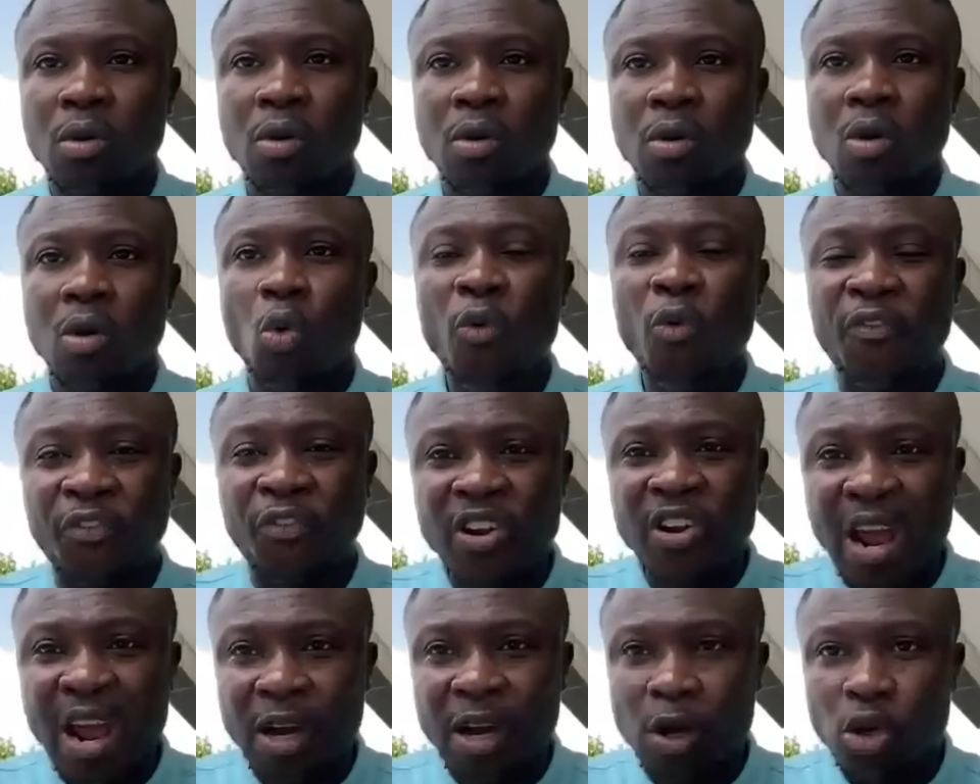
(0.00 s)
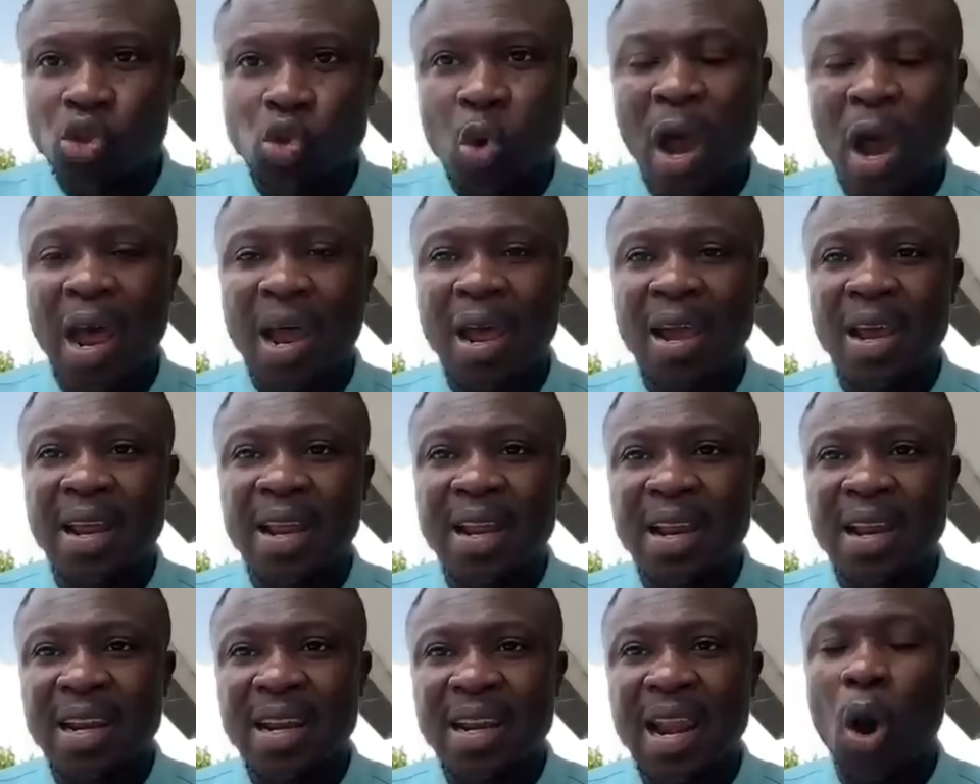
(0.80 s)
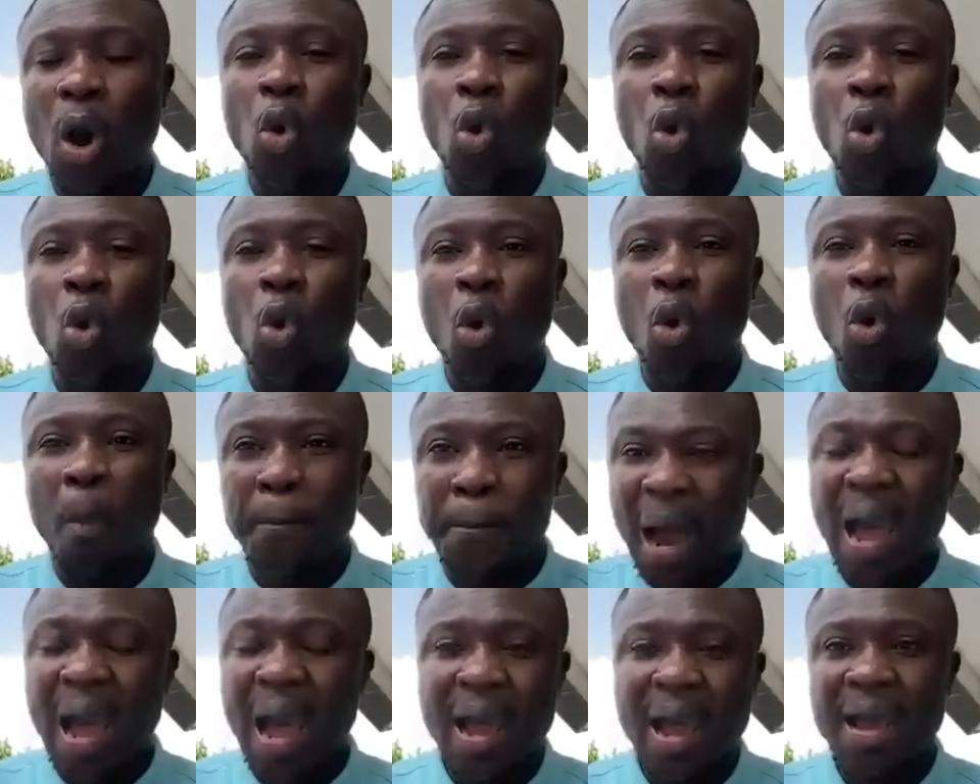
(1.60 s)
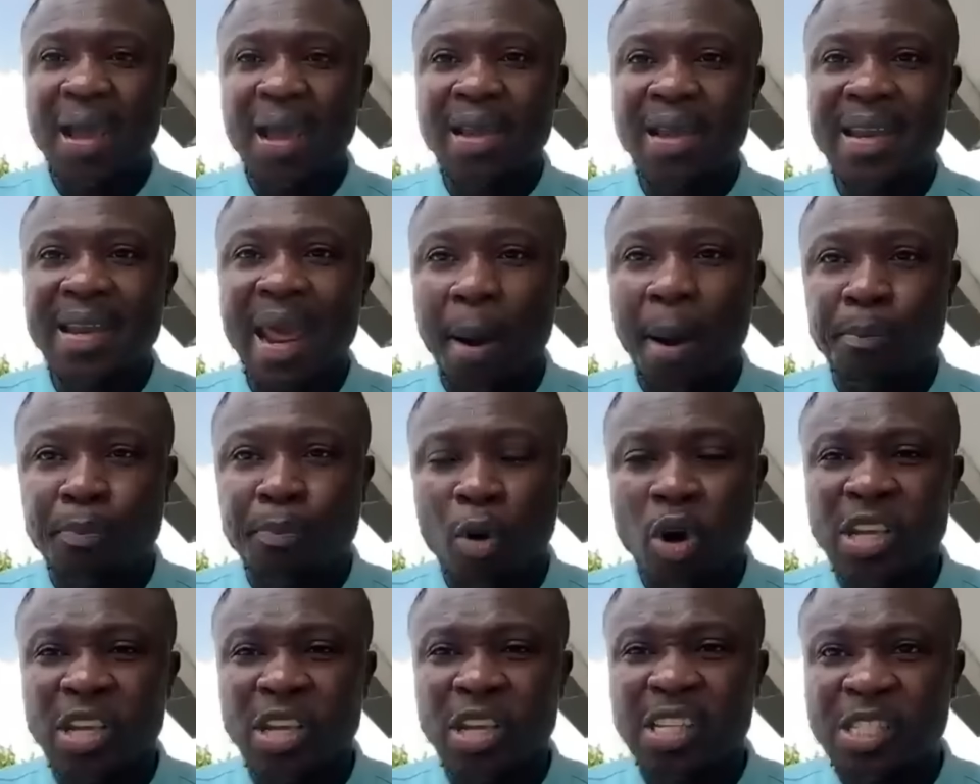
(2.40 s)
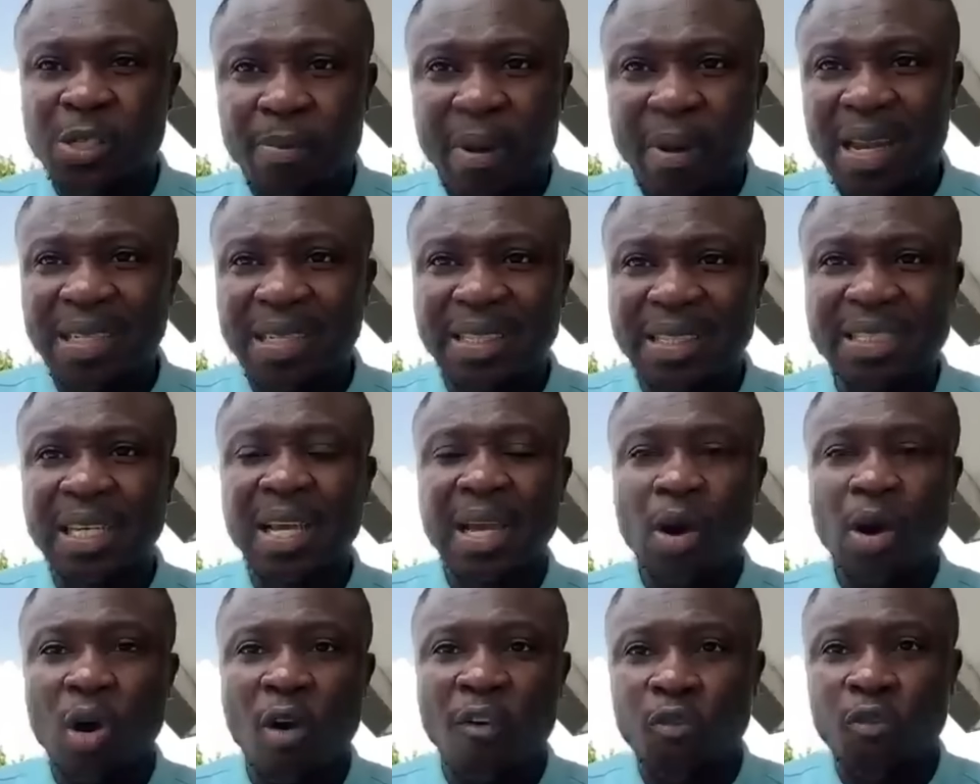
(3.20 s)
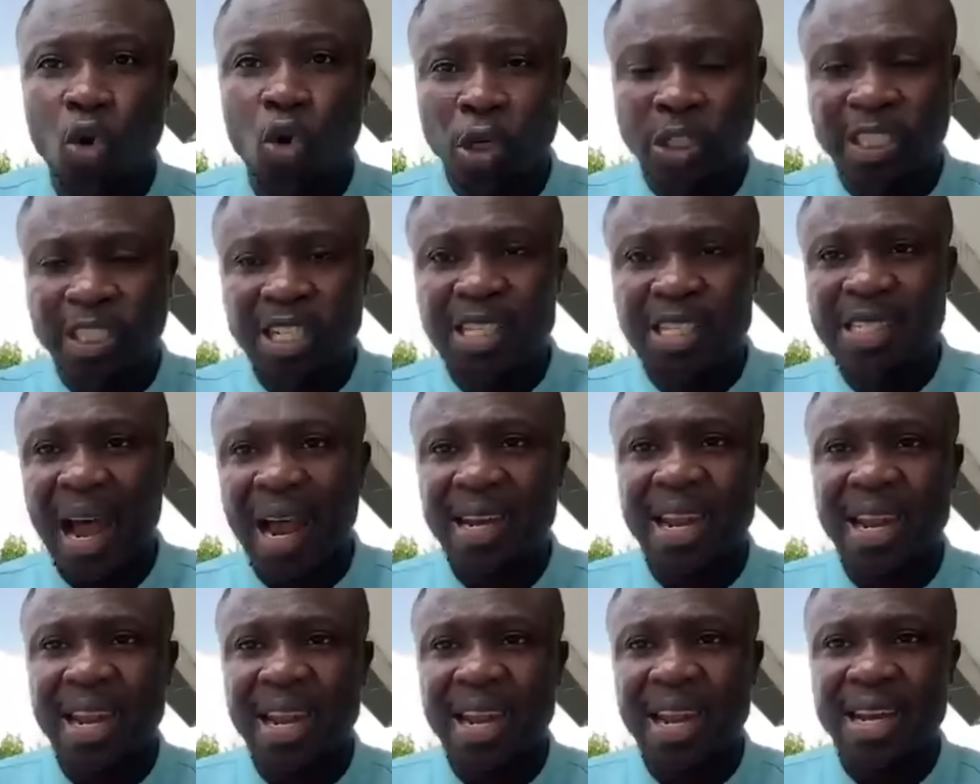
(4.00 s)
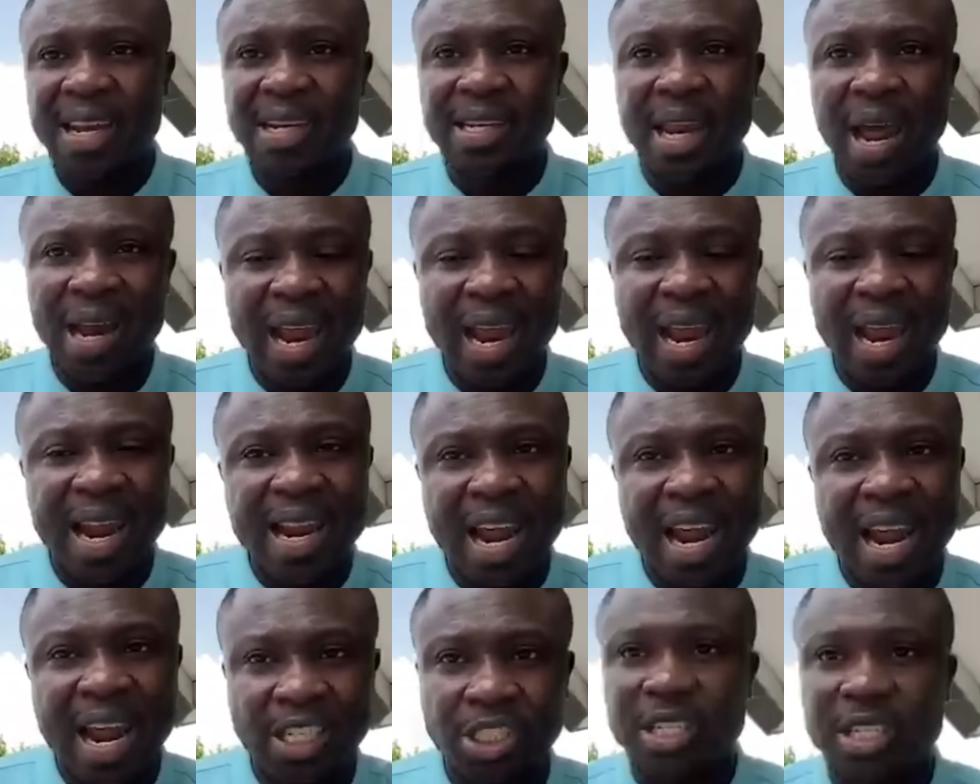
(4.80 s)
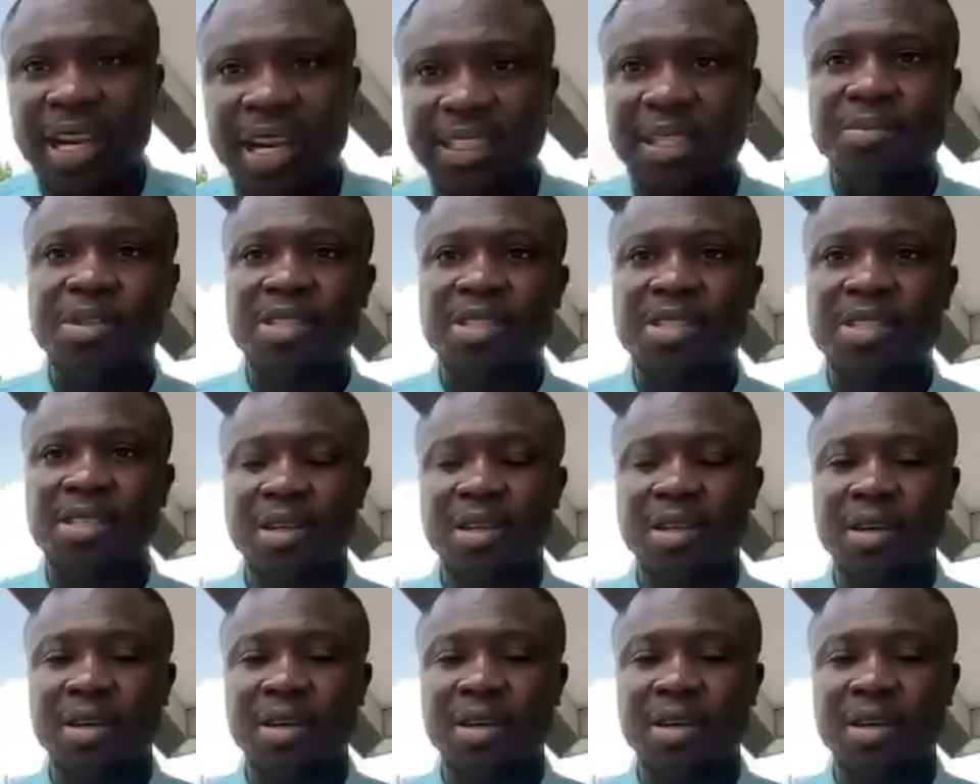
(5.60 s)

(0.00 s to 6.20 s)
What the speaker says: Ufriye no soa. Na oba. The appointment of coaches at the other national teams.